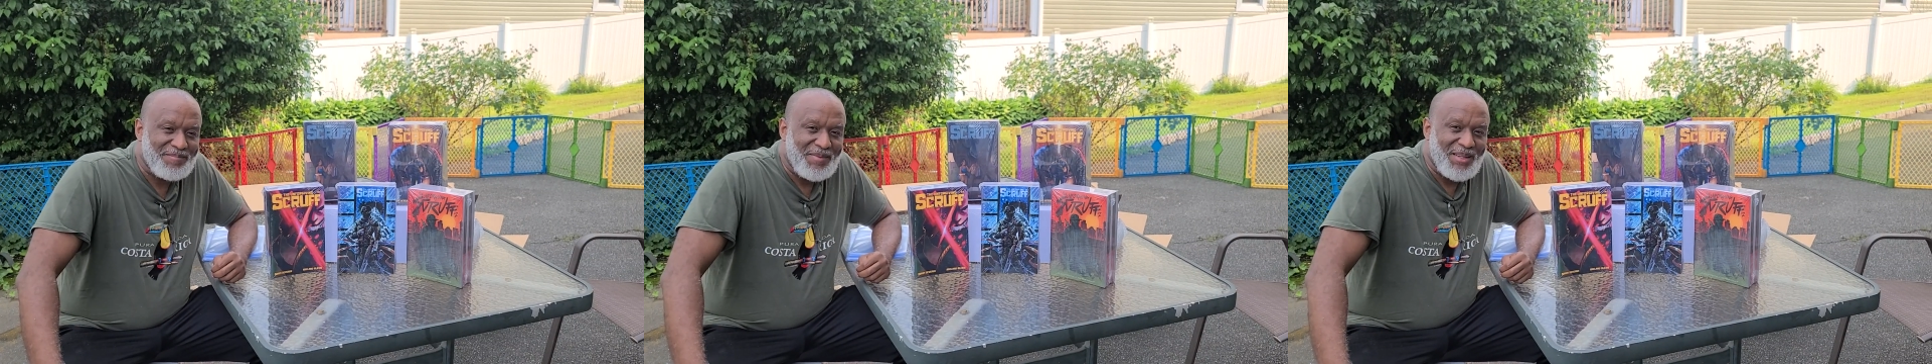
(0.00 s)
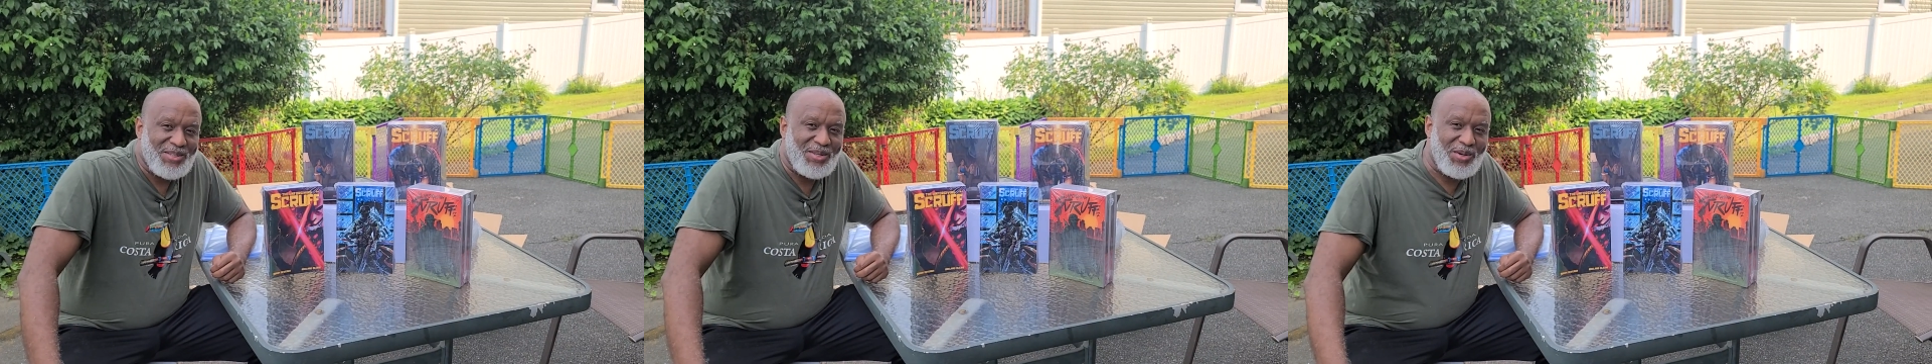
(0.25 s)

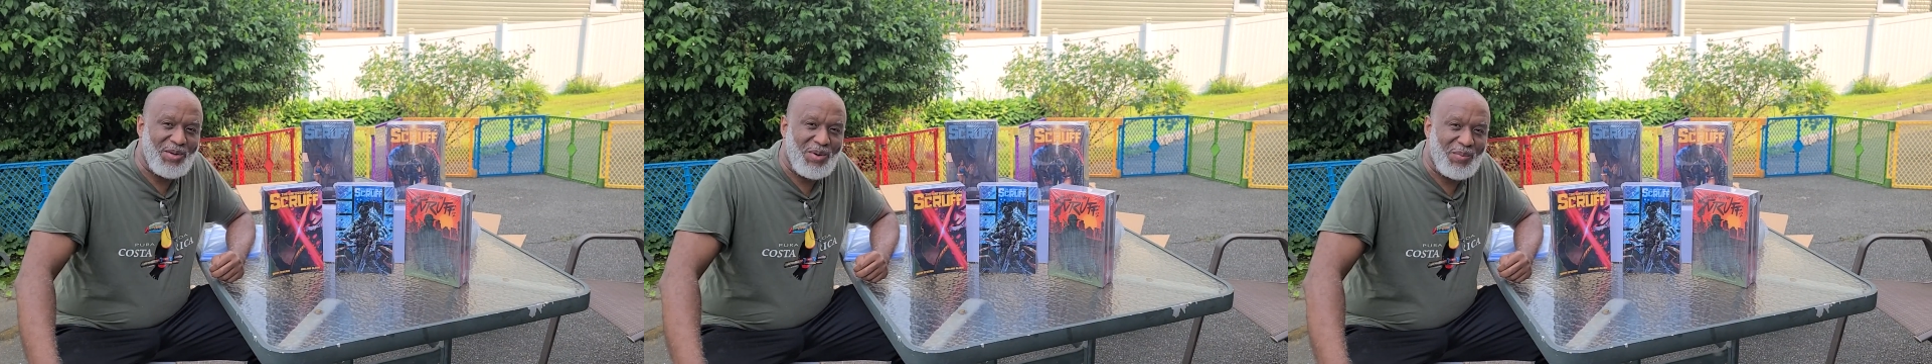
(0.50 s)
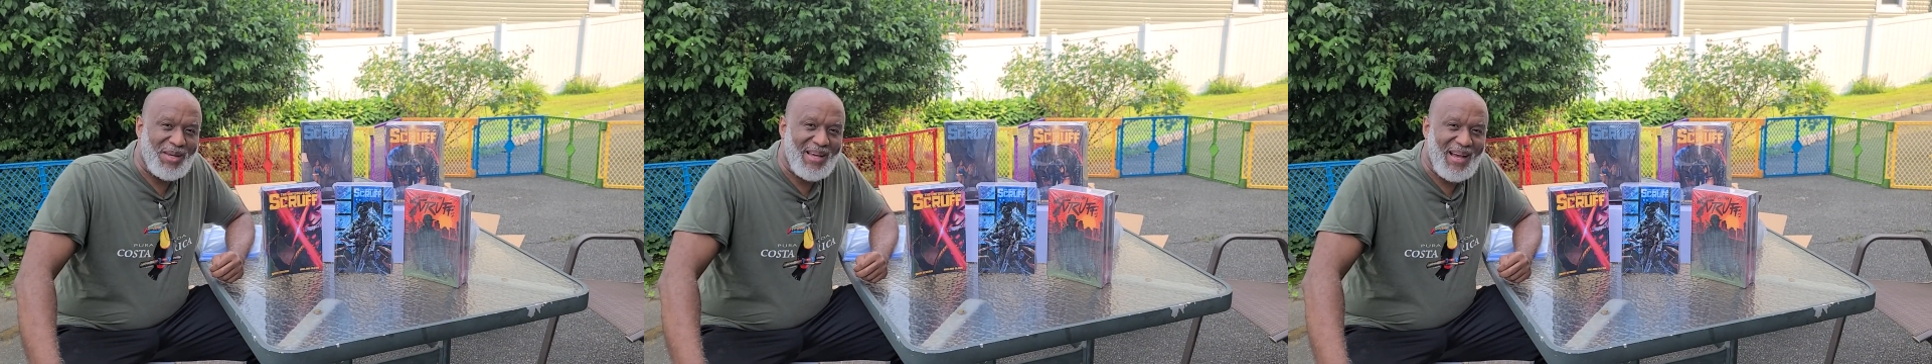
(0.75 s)
show you what we
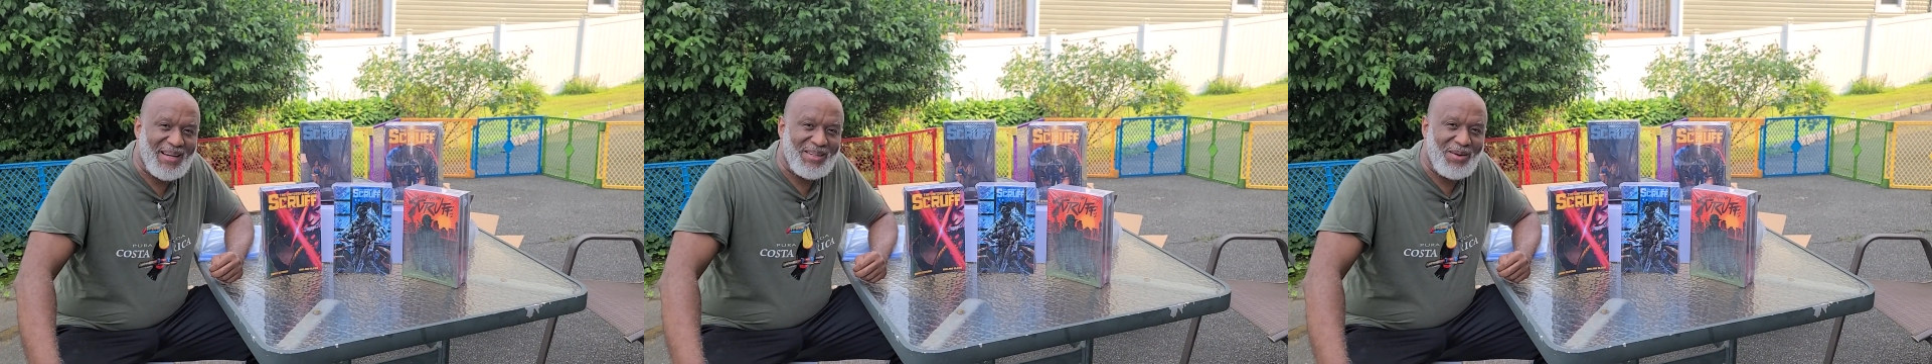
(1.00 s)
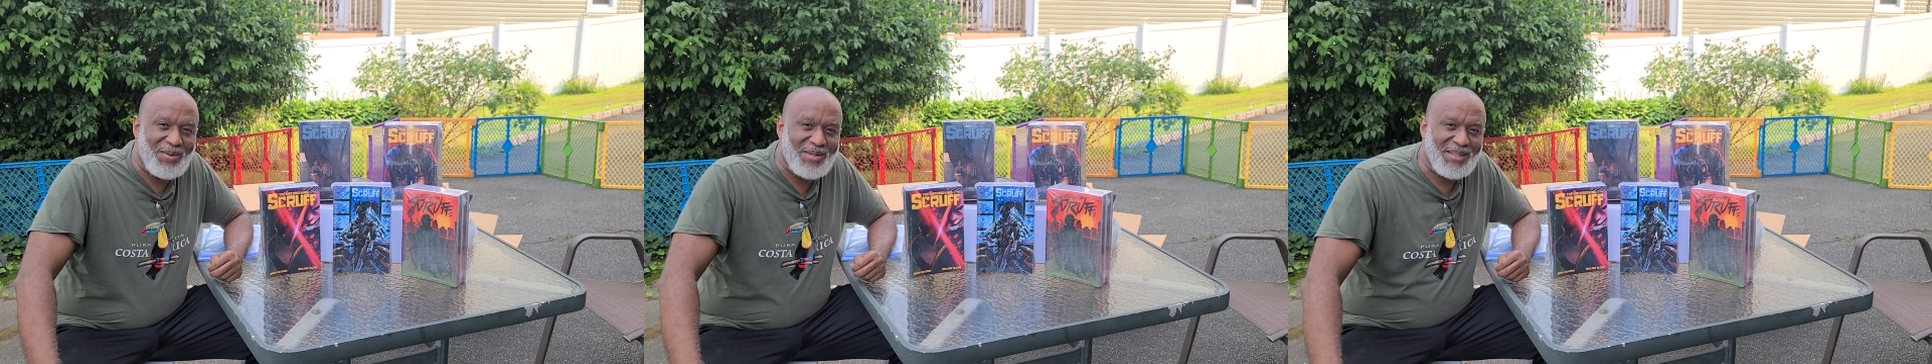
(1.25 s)
got
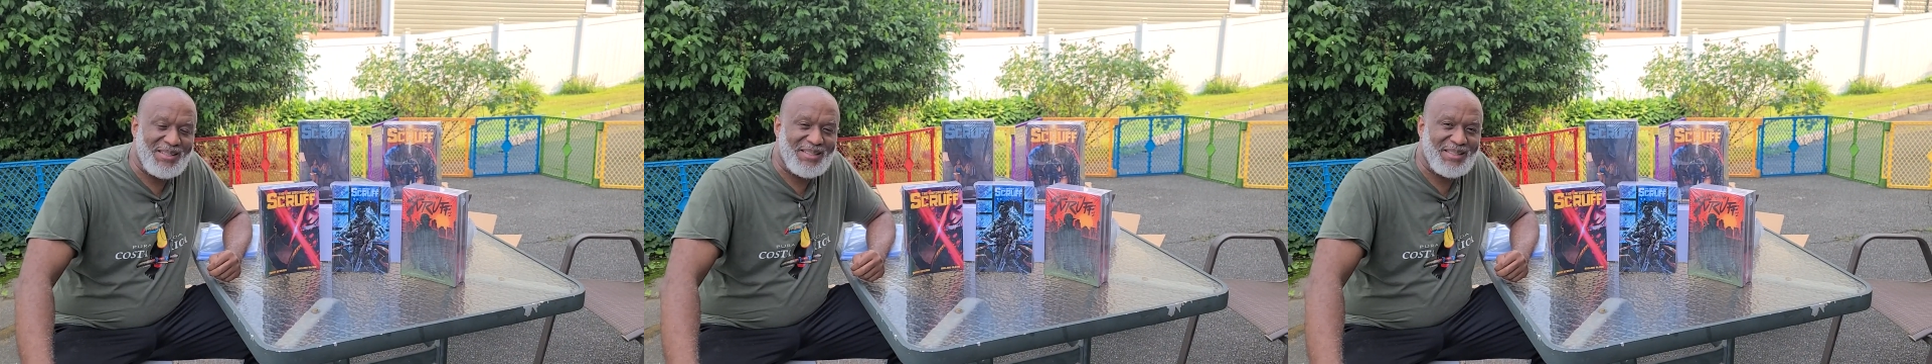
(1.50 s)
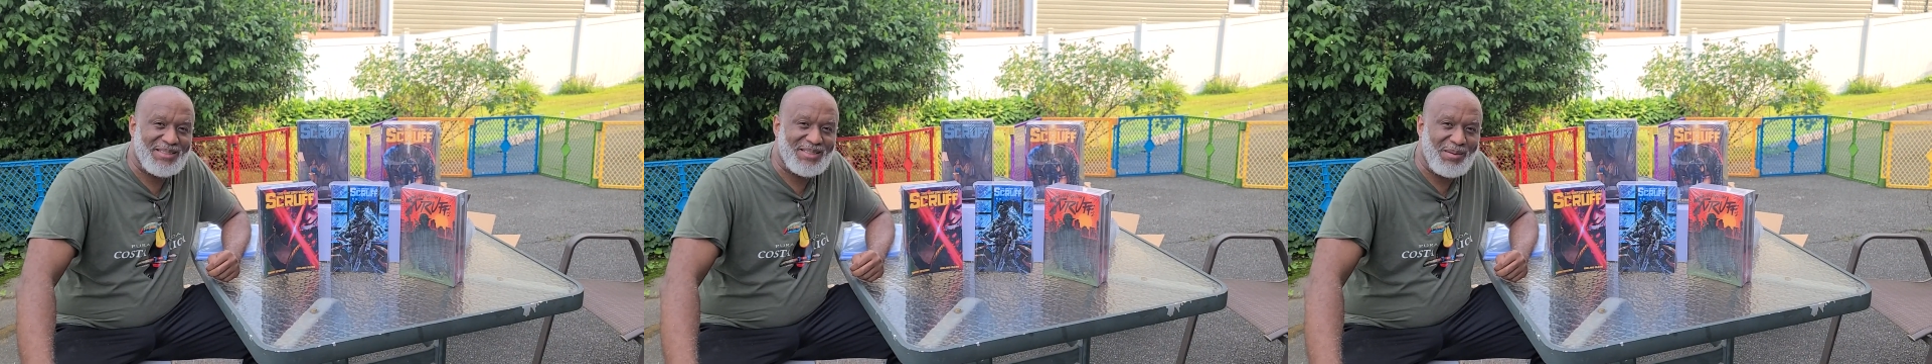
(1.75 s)
going into
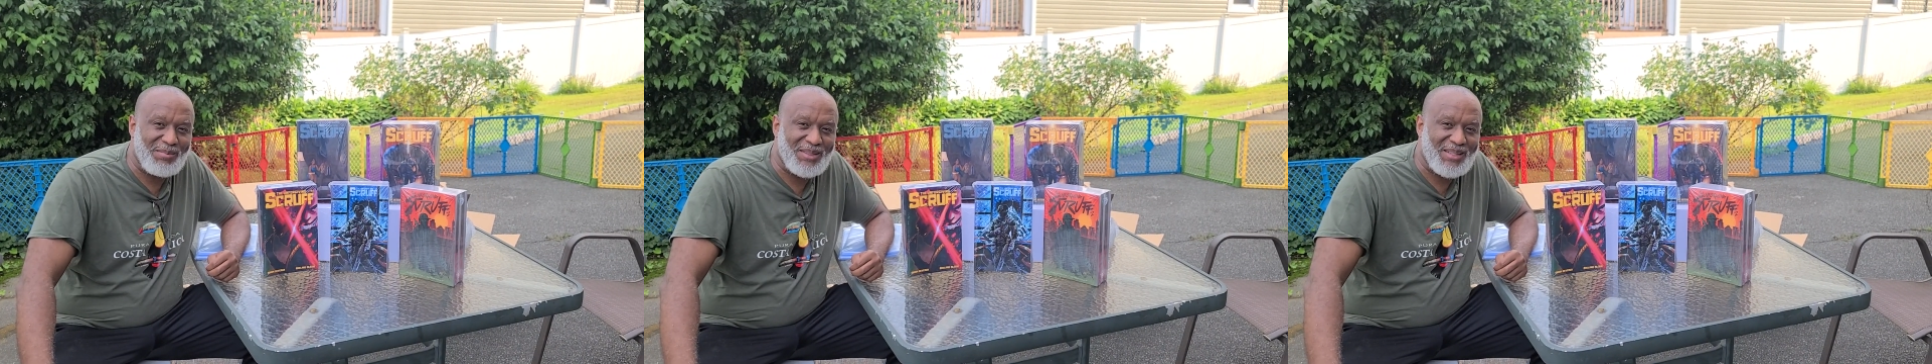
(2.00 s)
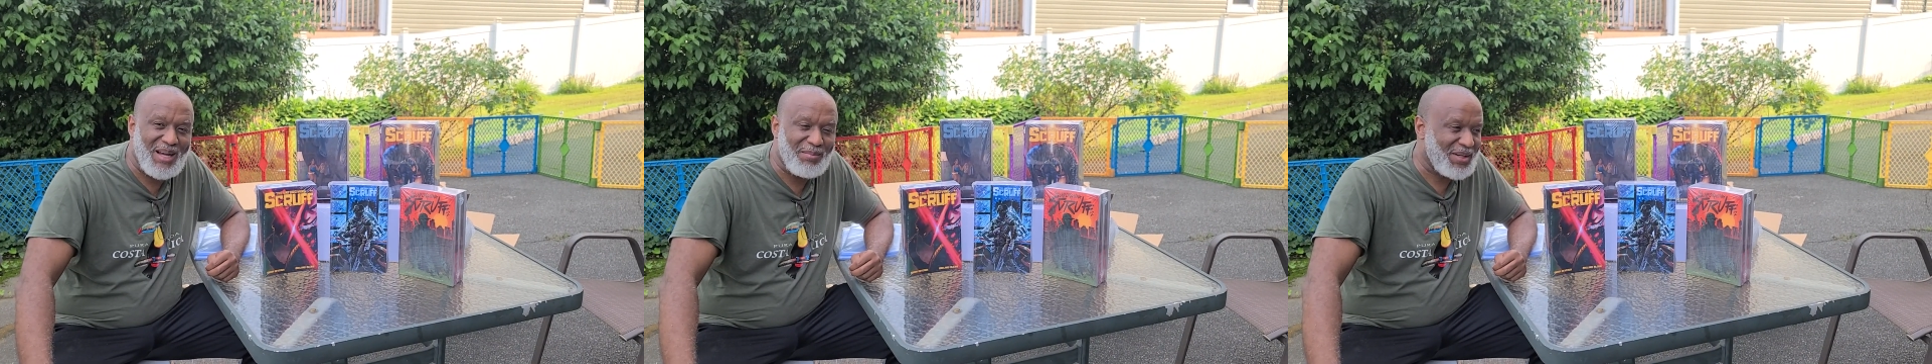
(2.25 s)
summer
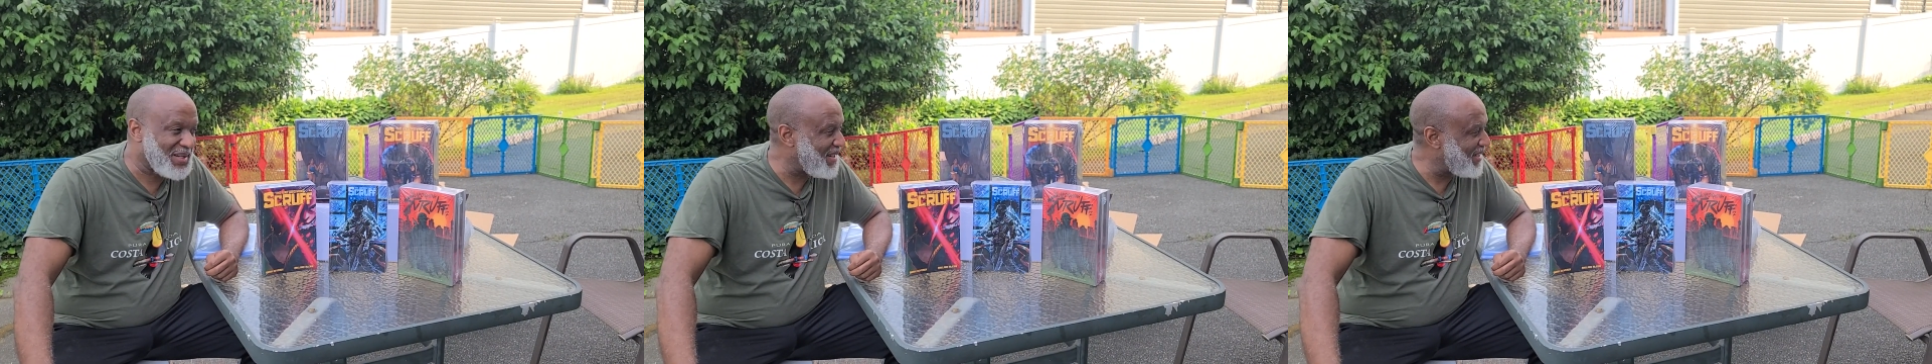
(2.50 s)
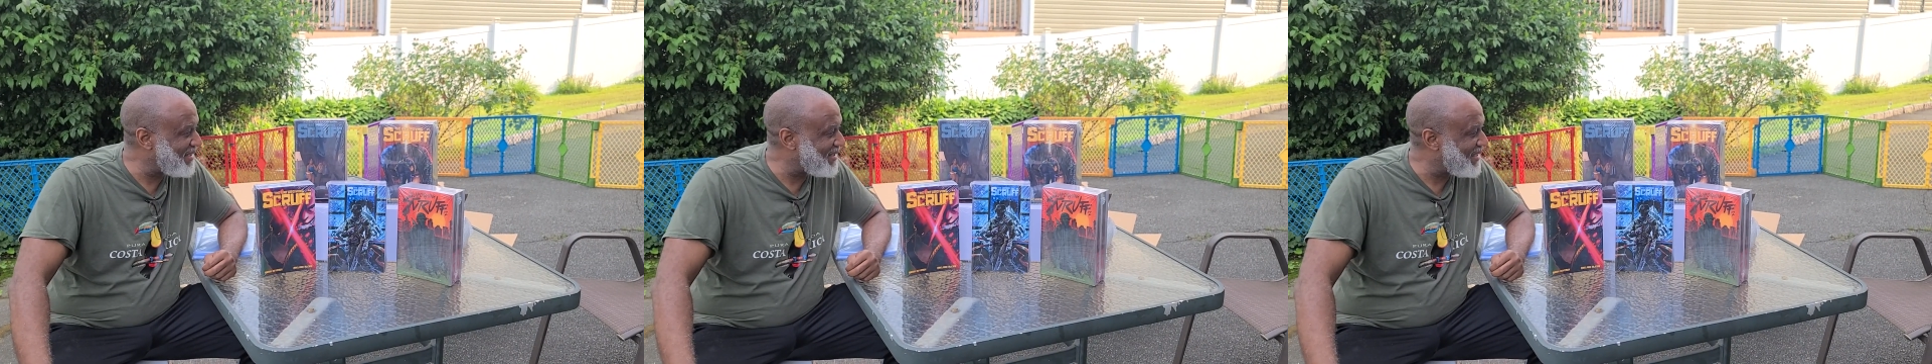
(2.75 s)
Comic
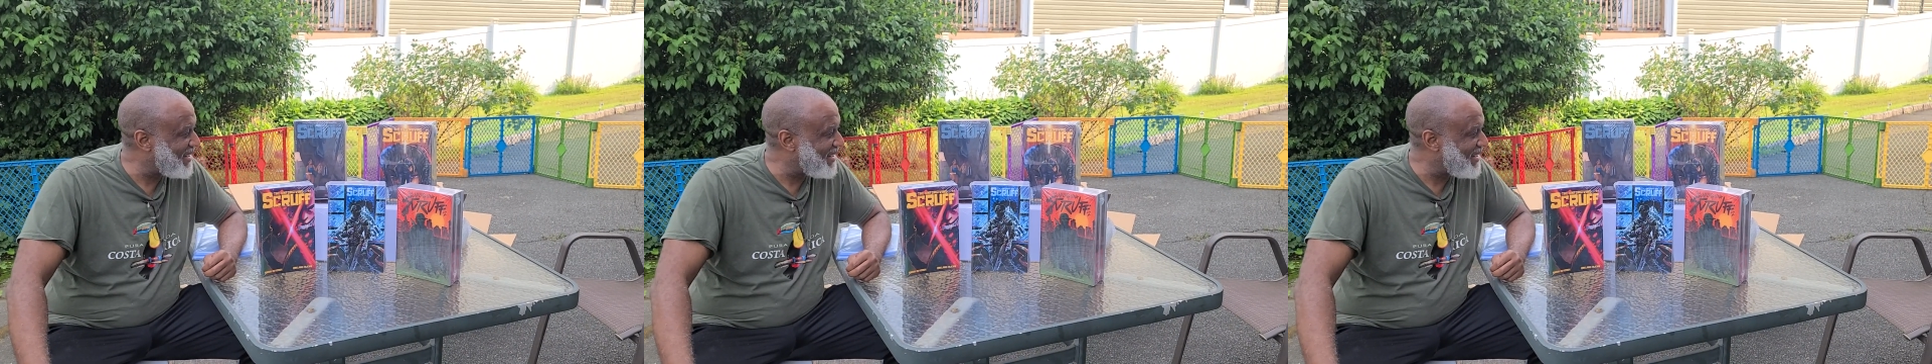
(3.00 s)
Cons.